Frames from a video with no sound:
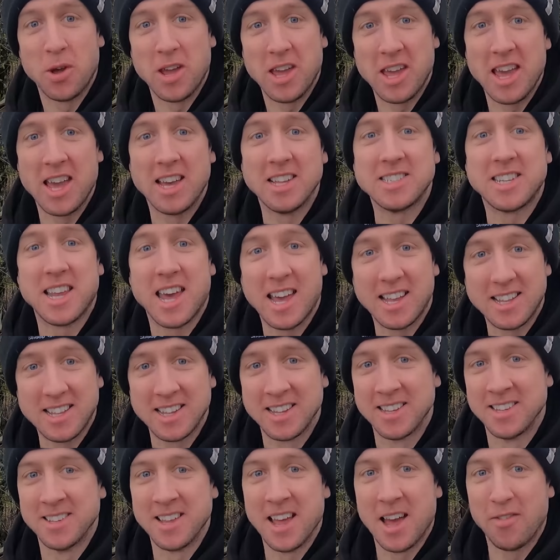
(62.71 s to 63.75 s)
way it's
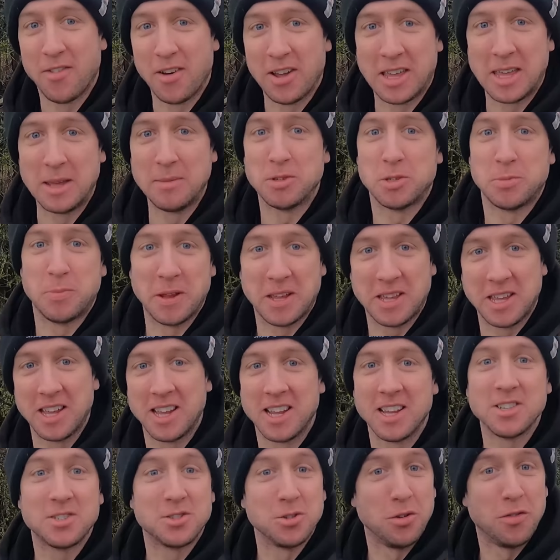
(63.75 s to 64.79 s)
heading if I keep
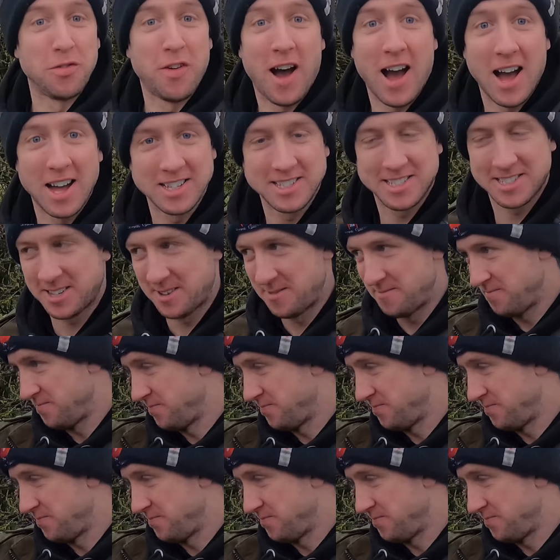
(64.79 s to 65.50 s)
speaking so fast.